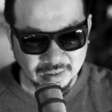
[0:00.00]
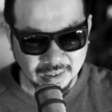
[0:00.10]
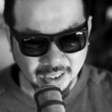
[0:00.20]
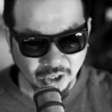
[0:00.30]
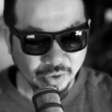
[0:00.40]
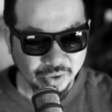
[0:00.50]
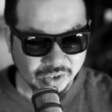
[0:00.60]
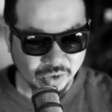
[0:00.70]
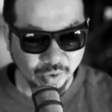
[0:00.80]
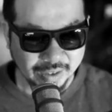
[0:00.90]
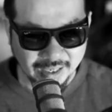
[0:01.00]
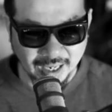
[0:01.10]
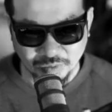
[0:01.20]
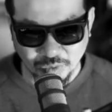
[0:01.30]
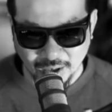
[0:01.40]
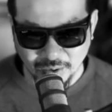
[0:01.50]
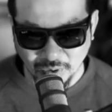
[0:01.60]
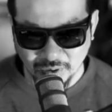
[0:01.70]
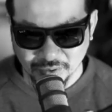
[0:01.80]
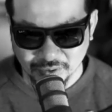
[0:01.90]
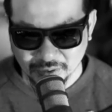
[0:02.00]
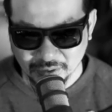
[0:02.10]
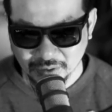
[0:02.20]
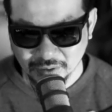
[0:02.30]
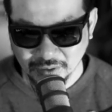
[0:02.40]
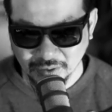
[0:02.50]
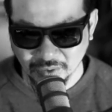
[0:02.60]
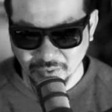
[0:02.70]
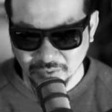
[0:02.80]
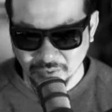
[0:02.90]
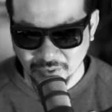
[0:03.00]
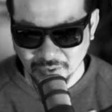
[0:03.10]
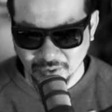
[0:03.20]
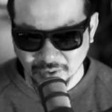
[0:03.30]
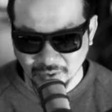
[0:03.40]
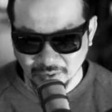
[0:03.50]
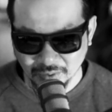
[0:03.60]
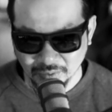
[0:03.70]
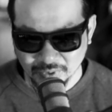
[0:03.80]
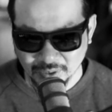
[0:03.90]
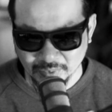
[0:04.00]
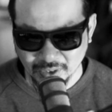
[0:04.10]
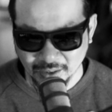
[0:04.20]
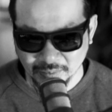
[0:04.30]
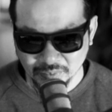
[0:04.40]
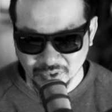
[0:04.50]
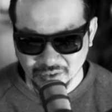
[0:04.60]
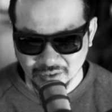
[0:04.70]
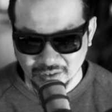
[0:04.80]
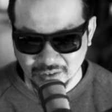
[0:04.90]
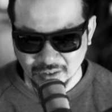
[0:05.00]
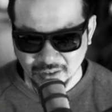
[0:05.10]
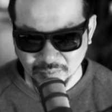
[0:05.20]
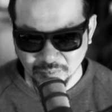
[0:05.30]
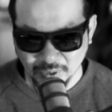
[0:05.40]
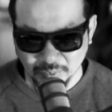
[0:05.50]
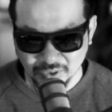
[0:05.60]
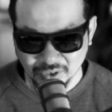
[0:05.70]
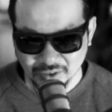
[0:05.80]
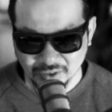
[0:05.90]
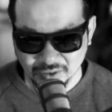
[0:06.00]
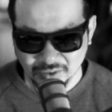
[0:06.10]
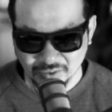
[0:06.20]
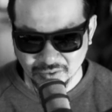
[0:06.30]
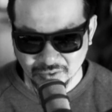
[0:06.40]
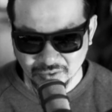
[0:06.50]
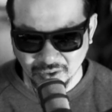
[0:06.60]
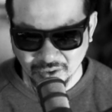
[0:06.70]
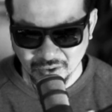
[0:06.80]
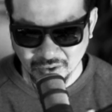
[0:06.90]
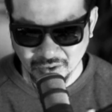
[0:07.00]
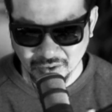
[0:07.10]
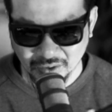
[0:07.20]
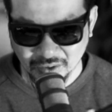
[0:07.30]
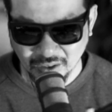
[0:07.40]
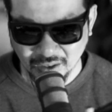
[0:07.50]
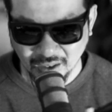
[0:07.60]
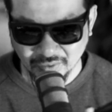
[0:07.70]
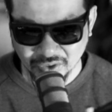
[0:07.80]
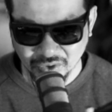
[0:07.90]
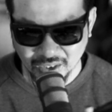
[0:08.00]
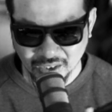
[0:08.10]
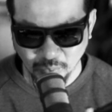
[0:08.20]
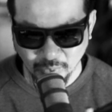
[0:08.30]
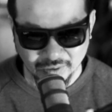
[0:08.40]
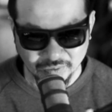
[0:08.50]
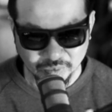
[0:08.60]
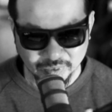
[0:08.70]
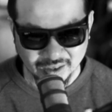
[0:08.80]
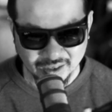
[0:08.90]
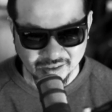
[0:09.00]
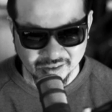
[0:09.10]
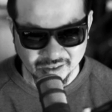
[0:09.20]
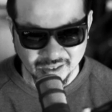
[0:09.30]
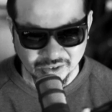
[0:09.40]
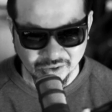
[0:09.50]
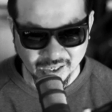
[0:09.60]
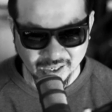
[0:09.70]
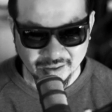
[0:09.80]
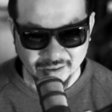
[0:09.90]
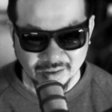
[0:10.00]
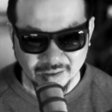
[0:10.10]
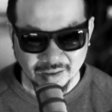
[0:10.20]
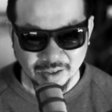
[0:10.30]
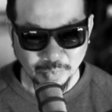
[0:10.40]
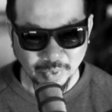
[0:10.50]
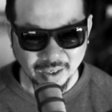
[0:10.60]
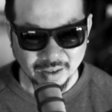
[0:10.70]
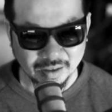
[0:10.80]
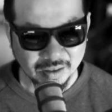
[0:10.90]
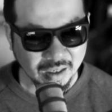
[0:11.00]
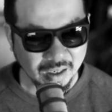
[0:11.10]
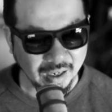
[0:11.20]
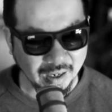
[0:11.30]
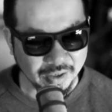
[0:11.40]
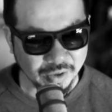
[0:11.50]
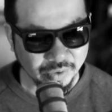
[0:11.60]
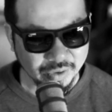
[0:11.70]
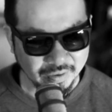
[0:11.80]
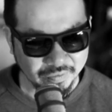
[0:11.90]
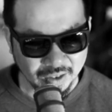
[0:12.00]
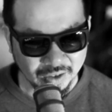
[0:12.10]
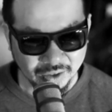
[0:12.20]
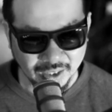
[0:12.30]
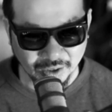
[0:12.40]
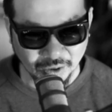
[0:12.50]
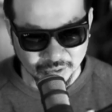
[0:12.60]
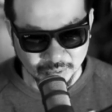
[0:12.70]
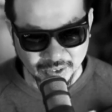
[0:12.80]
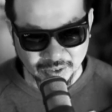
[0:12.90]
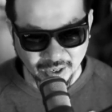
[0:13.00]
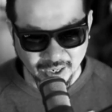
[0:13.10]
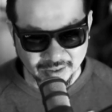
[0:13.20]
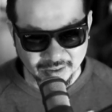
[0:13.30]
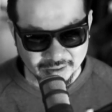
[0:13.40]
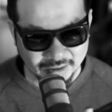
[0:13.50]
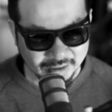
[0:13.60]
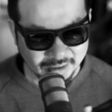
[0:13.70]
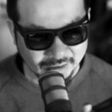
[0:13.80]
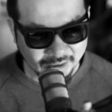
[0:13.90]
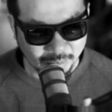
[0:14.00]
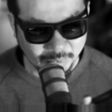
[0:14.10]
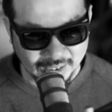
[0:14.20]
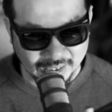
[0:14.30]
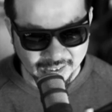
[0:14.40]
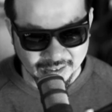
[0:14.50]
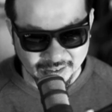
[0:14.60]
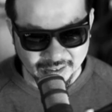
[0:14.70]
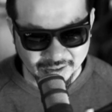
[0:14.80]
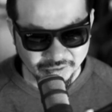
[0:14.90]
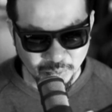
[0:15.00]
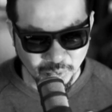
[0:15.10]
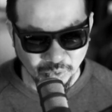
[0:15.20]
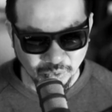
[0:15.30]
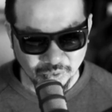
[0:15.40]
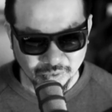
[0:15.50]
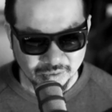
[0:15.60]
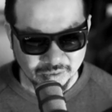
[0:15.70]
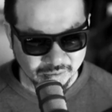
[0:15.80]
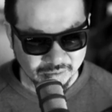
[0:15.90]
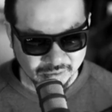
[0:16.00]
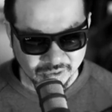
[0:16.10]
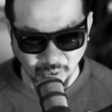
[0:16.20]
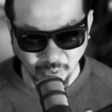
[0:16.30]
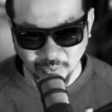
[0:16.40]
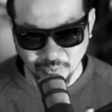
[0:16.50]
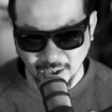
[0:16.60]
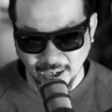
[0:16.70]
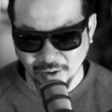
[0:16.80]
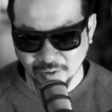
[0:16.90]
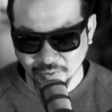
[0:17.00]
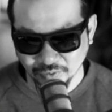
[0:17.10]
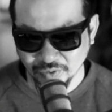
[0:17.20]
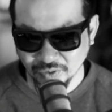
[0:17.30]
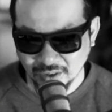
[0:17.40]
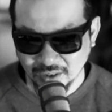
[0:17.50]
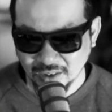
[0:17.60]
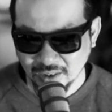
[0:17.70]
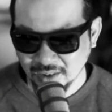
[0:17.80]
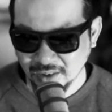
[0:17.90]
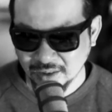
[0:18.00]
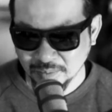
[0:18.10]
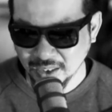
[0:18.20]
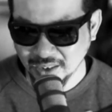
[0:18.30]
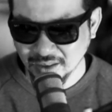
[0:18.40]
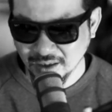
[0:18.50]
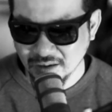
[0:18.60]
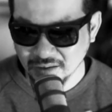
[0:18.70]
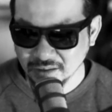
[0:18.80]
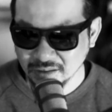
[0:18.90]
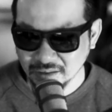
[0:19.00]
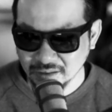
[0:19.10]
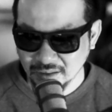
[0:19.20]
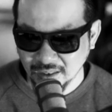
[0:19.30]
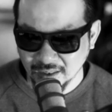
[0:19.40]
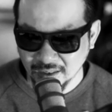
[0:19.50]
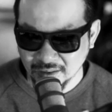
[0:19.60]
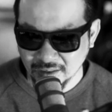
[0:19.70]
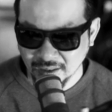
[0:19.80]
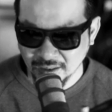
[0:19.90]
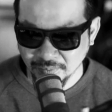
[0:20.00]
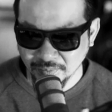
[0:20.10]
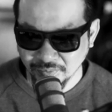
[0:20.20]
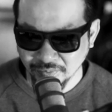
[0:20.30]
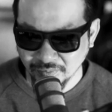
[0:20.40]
And I know there's no exact right or wrongs, you know. Sometimes people just have a unique way of doing things, and that's okay. But I know that if I learn how to hold the pick right, I'm get even more tone out of my guitars, and I'm